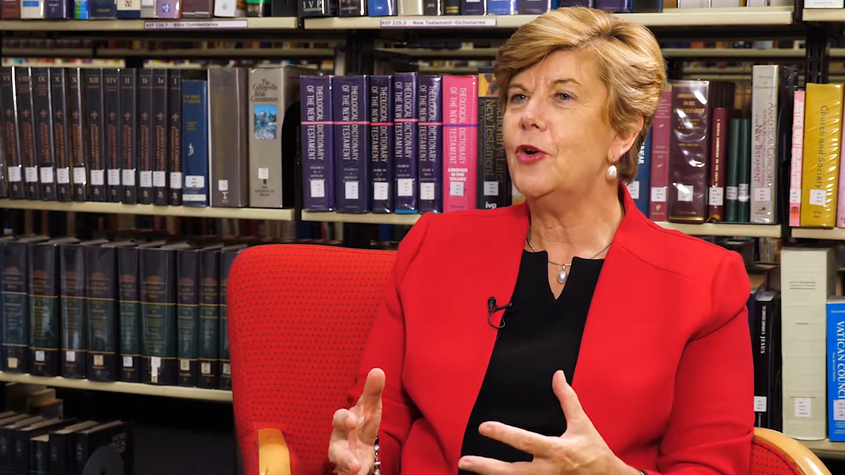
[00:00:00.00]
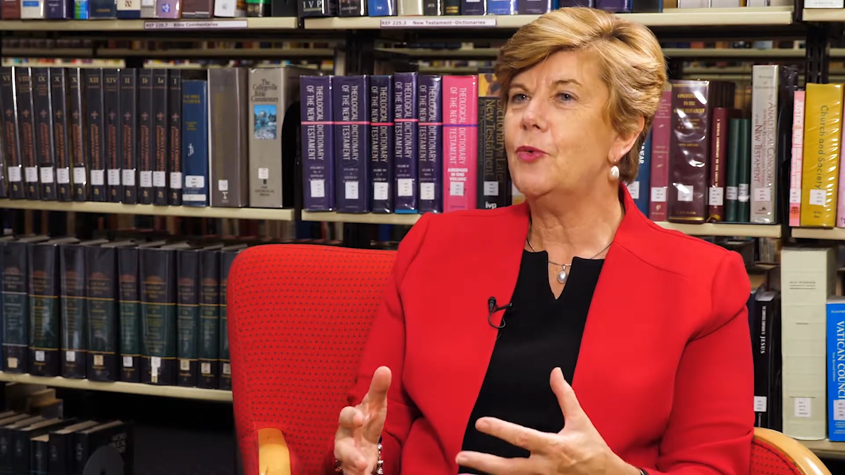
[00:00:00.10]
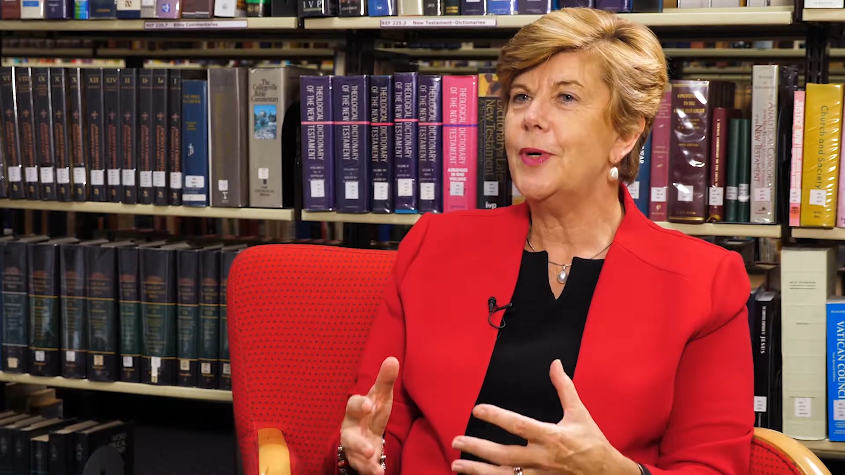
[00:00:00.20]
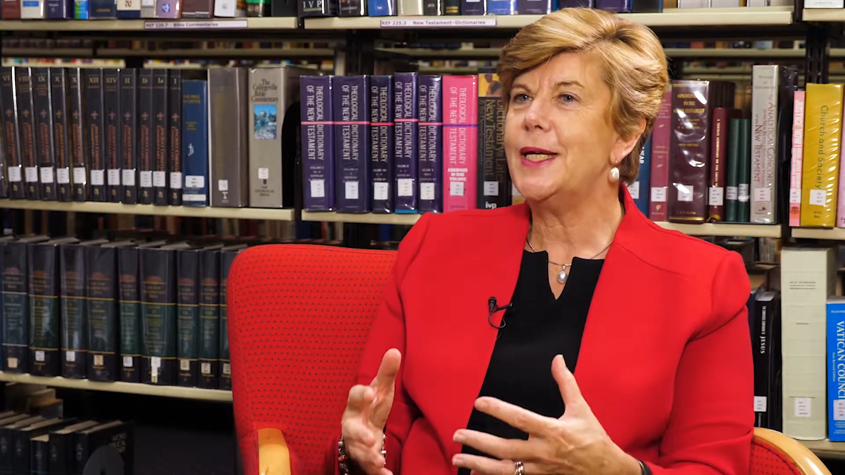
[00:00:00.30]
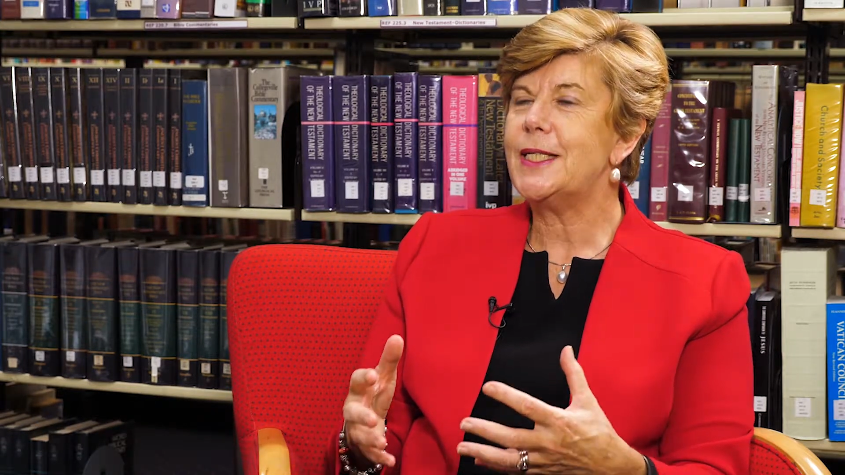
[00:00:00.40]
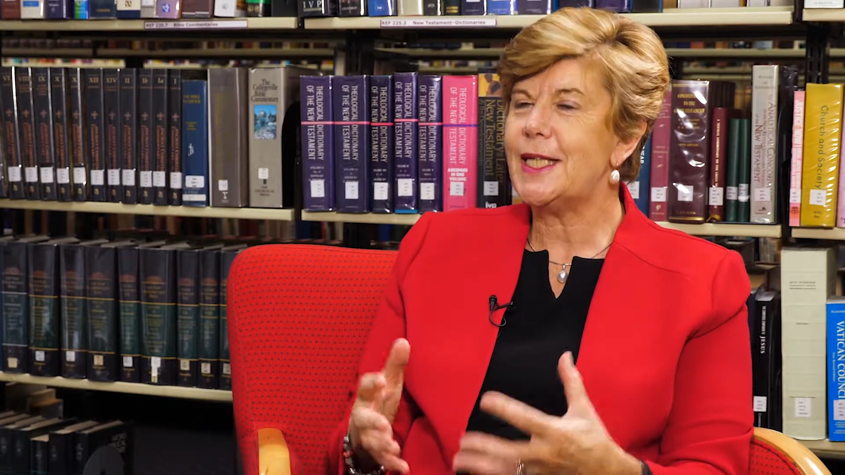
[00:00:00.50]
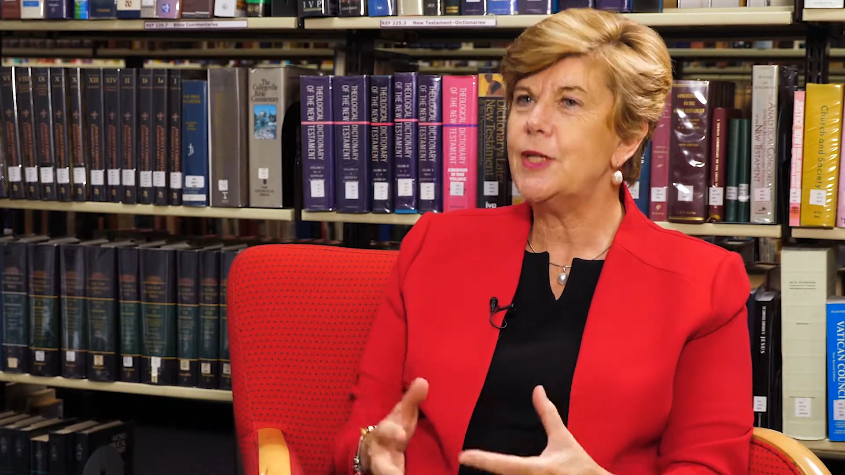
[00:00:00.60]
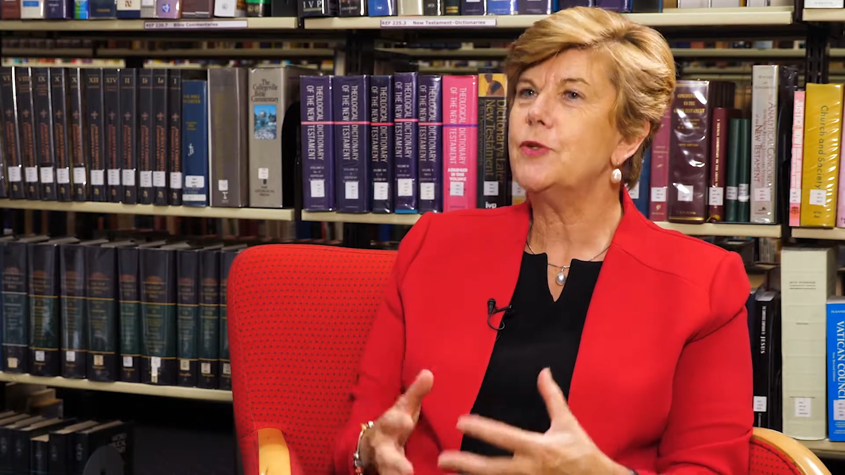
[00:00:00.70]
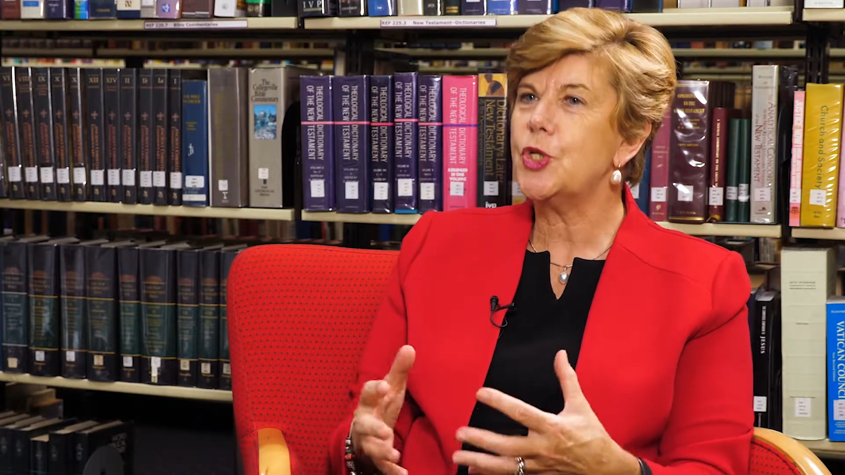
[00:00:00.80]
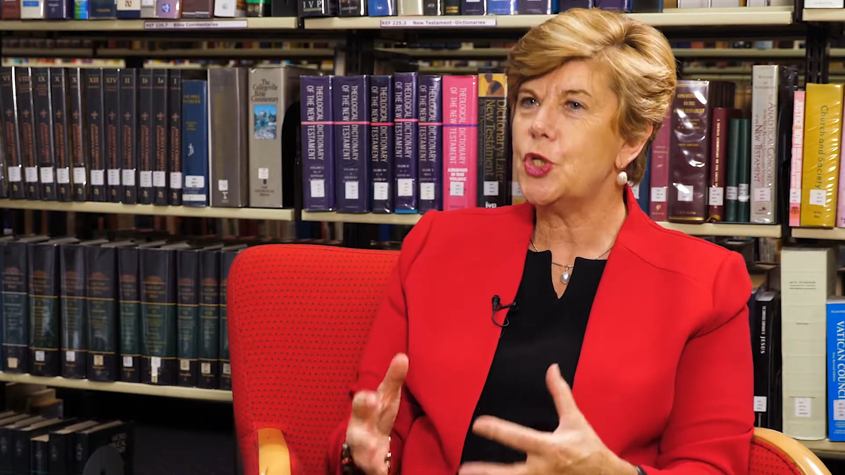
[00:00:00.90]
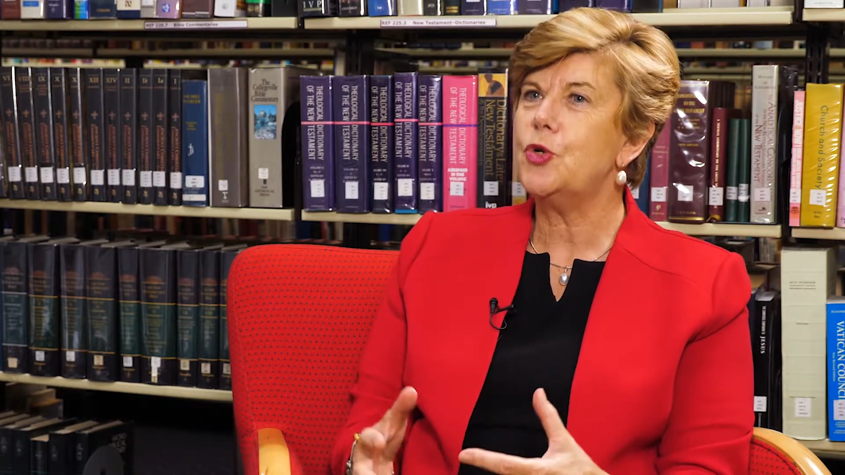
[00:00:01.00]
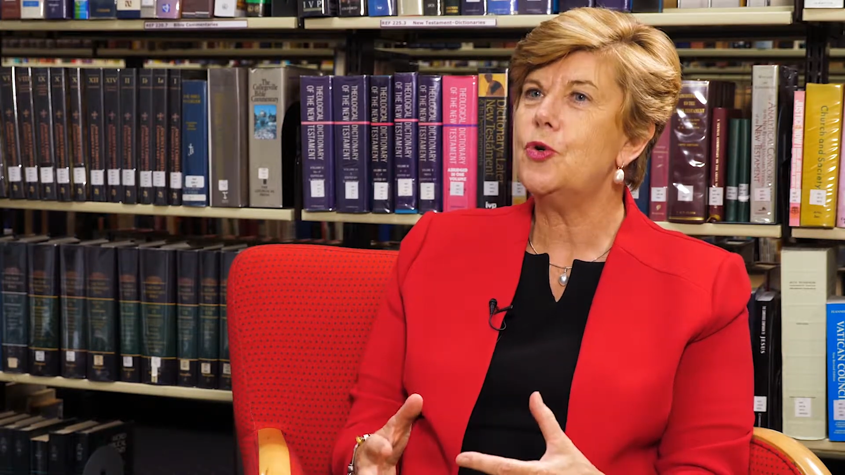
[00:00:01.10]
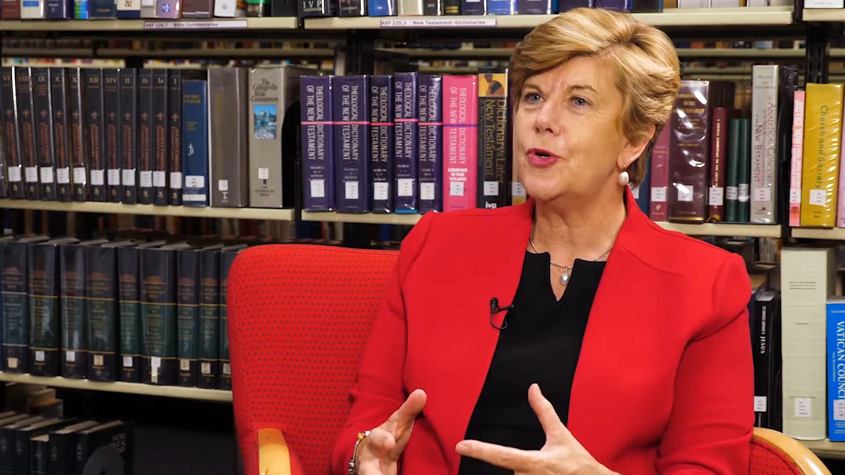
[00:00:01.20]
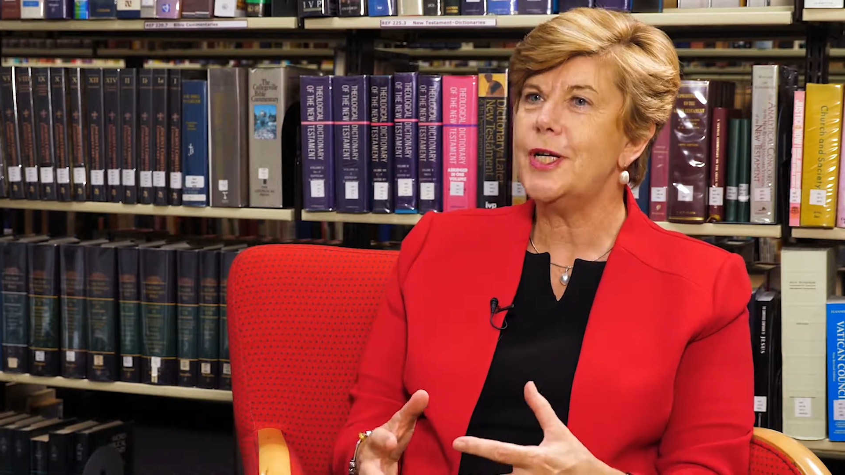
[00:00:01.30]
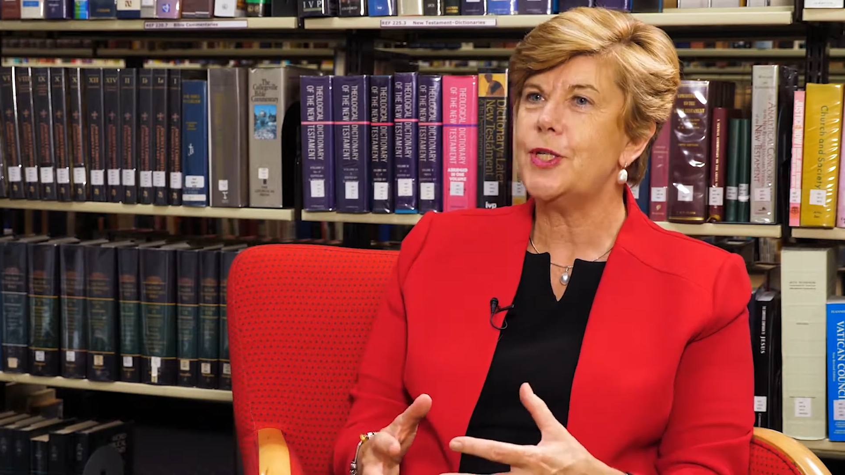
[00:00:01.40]
we tell
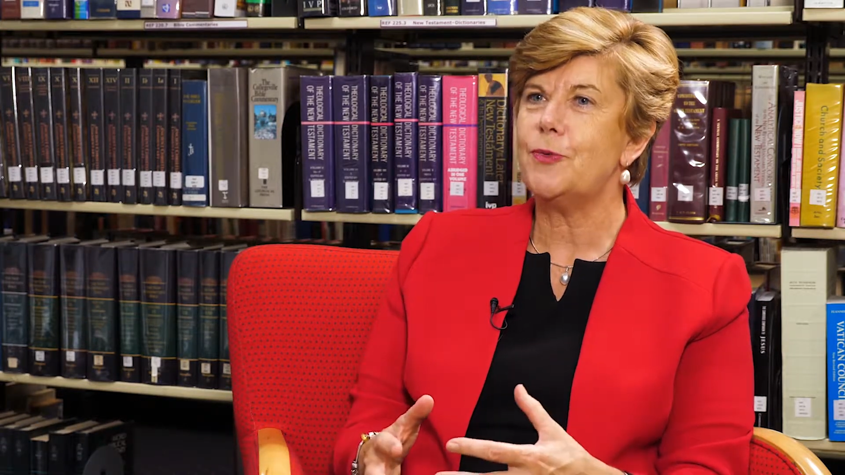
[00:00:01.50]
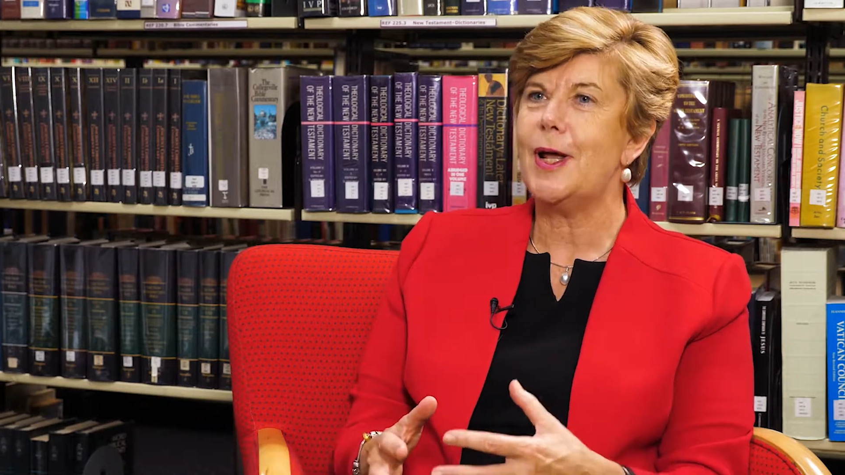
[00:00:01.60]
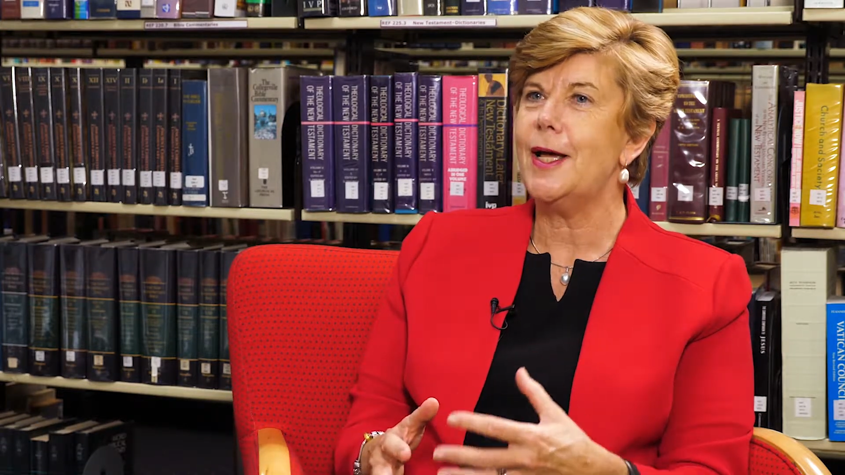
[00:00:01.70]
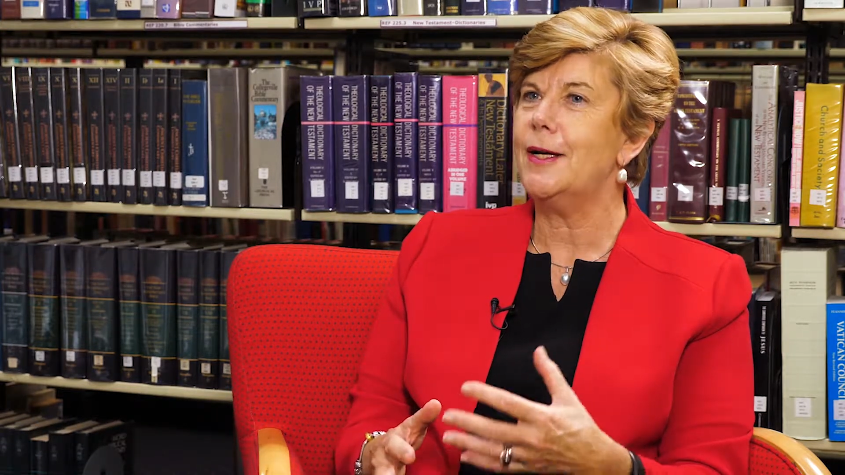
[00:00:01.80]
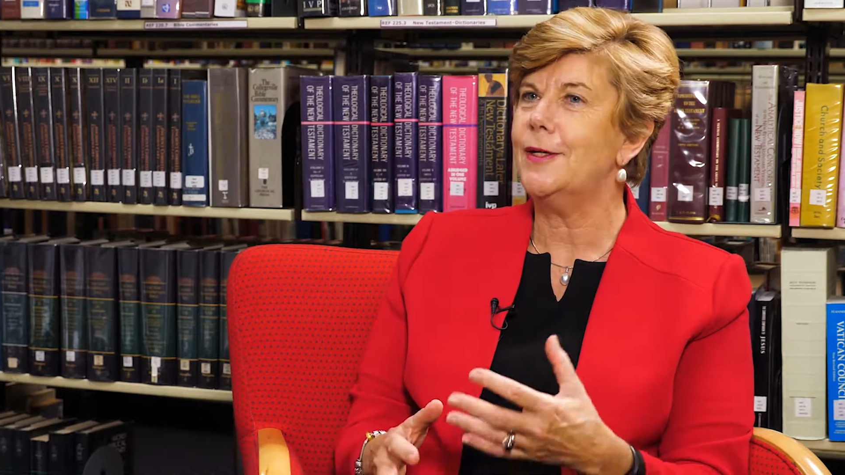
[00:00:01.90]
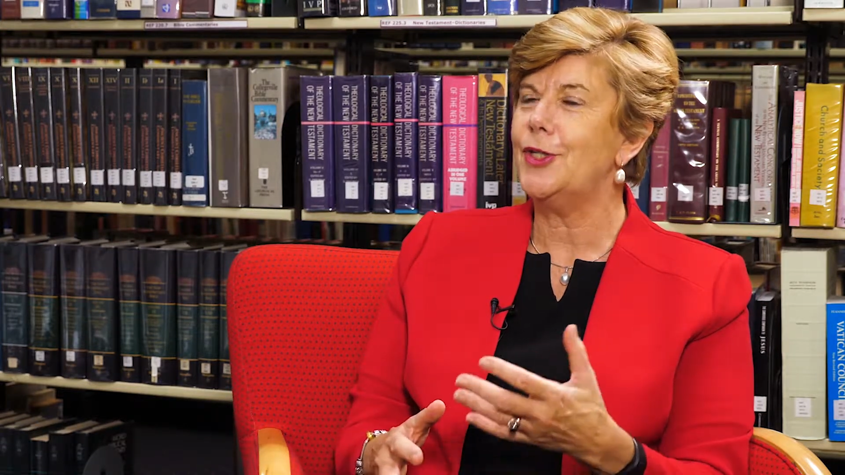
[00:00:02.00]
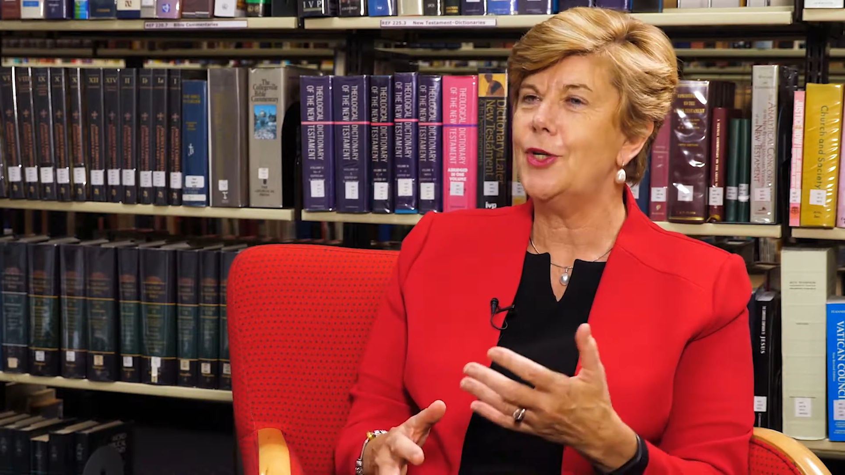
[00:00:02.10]
stories around,